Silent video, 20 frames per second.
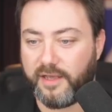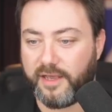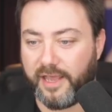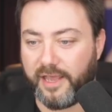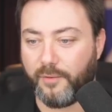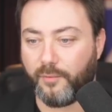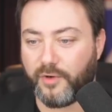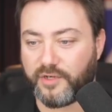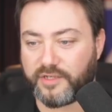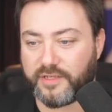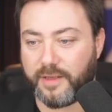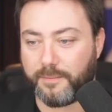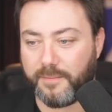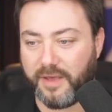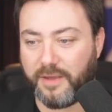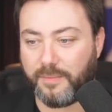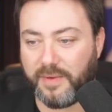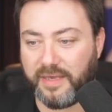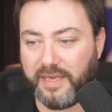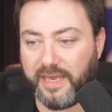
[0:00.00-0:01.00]
in which there may
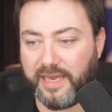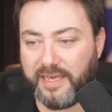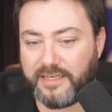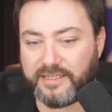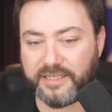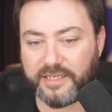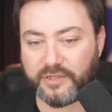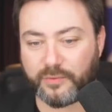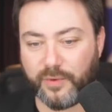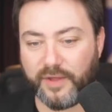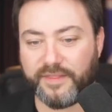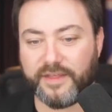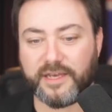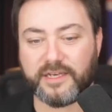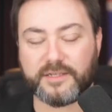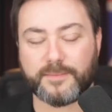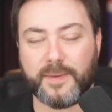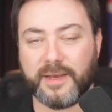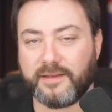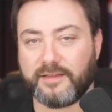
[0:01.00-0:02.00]
be cases where the
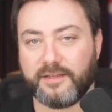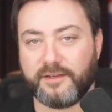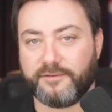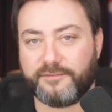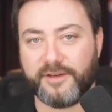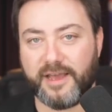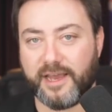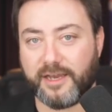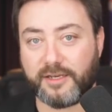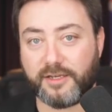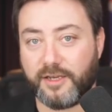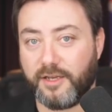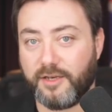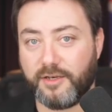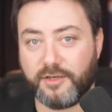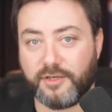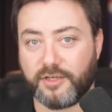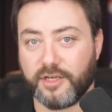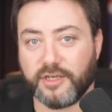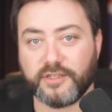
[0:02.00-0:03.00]
expected effect
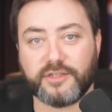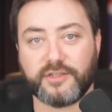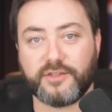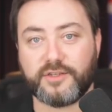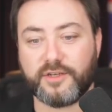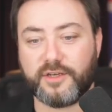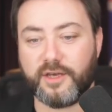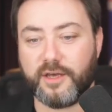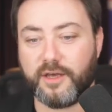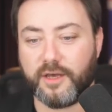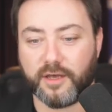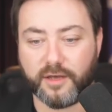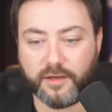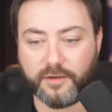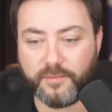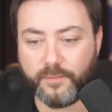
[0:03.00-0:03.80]
doesn't occur.